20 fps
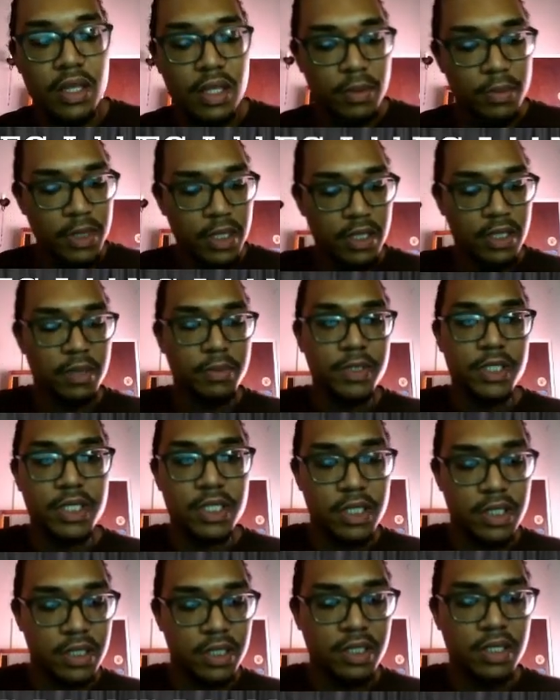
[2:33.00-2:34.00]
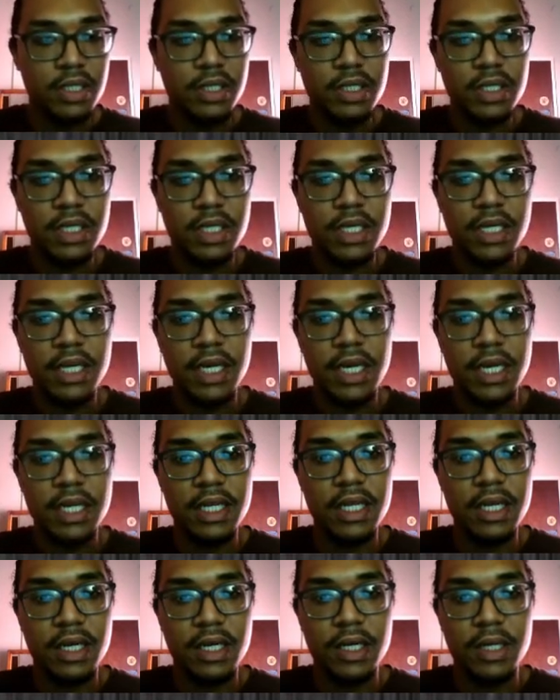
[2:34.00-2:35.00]
let me, let me just
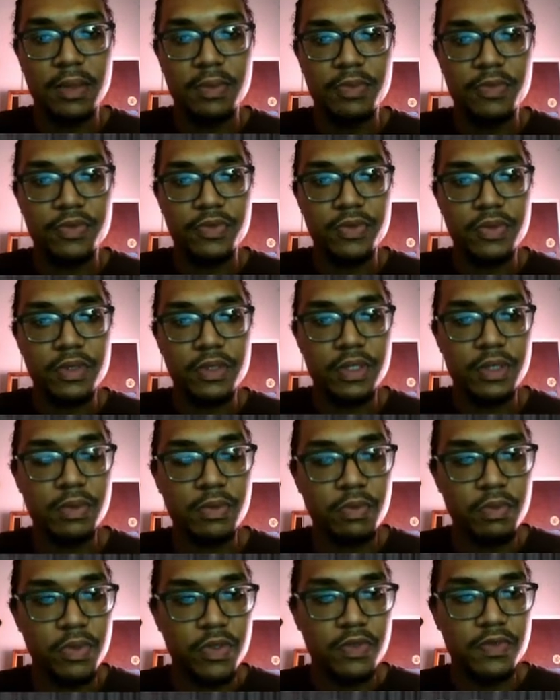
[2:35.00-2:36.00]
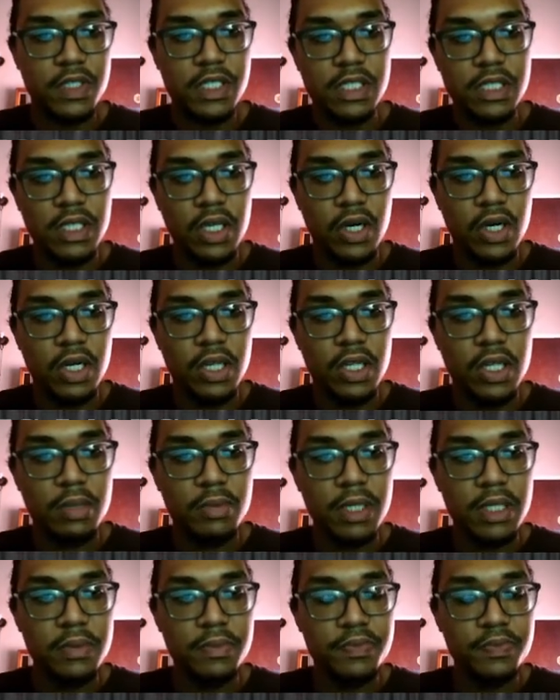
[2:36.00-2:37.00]
um, move this down a little
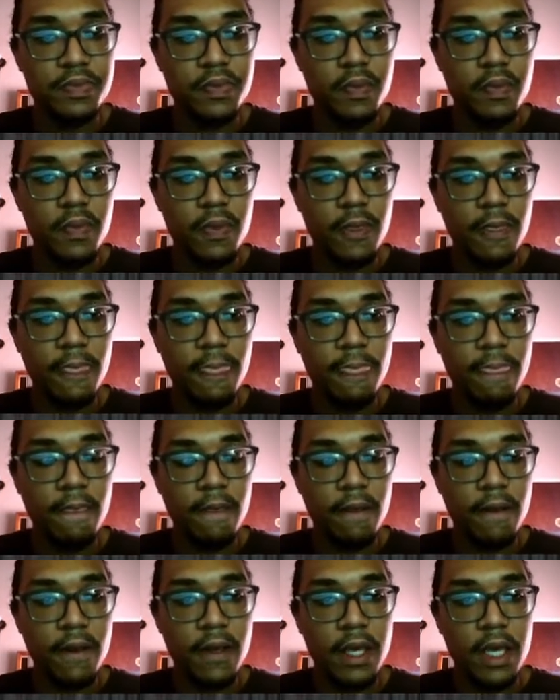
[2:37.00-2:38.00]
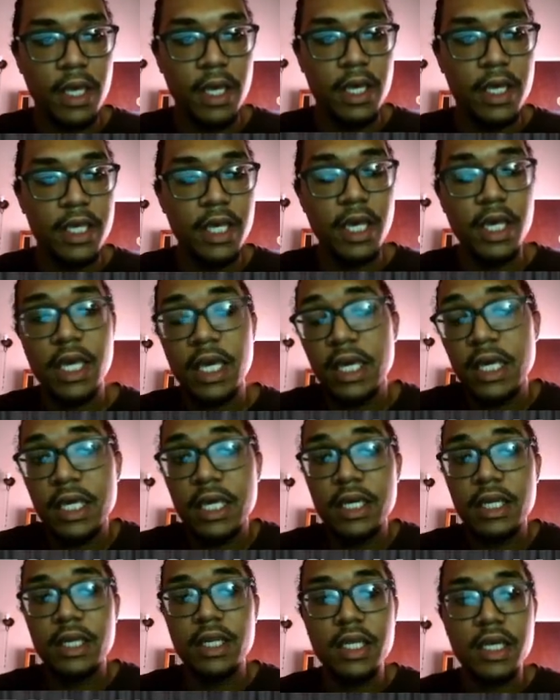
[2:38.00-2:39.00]
bit. Yeah, you,
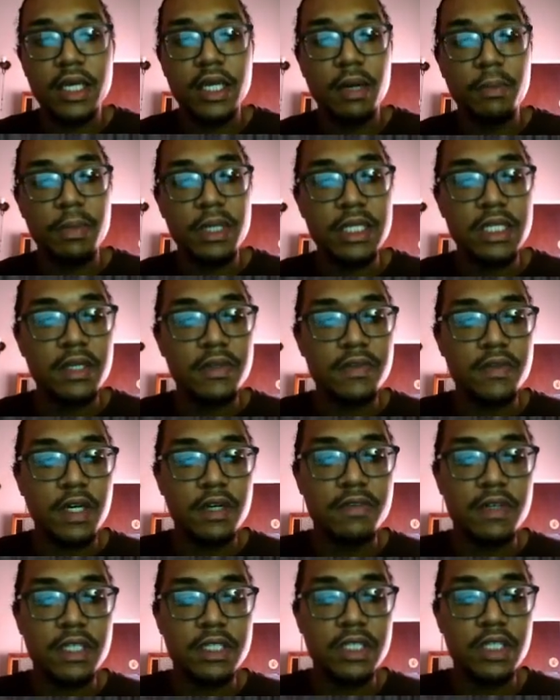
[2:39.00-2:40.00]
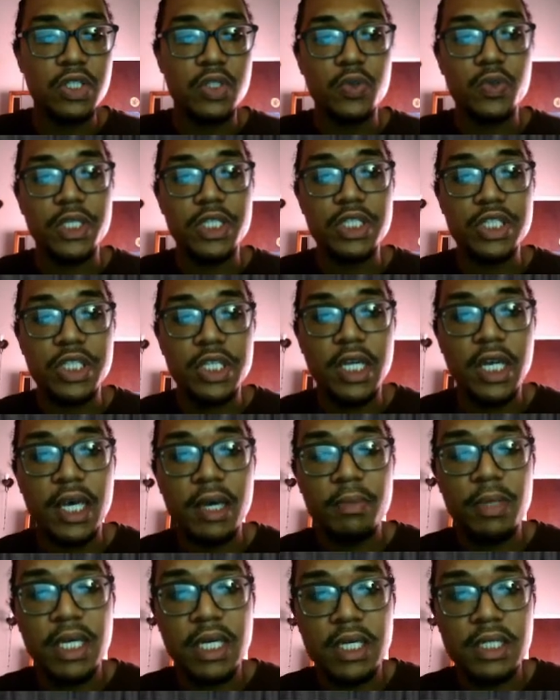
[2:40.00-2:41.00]
you're, in, you're in a bit of, of a situation
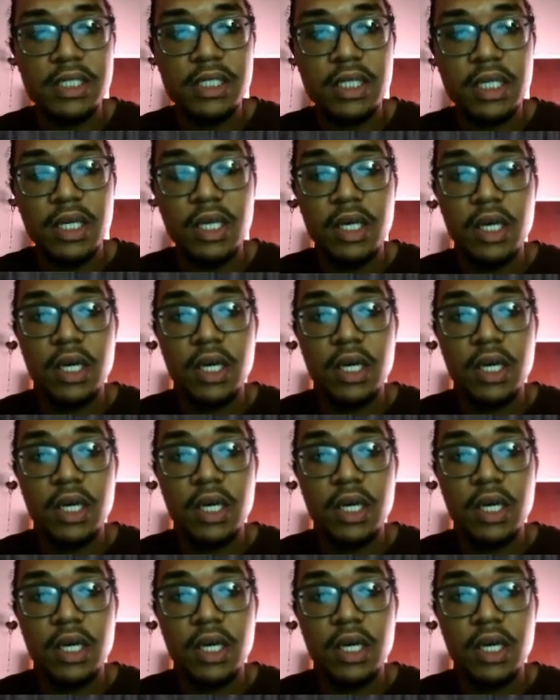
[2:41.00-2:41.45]
here, because